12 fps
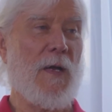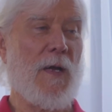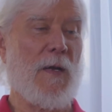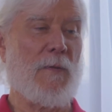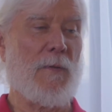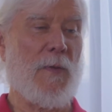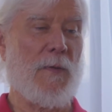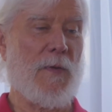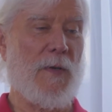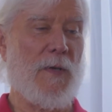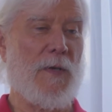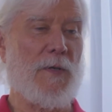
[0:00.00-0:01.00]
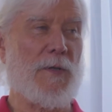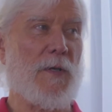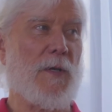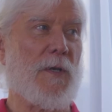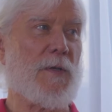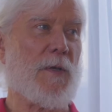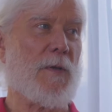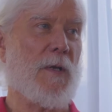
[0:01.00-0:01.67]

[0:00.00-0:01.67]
I wrote it initially as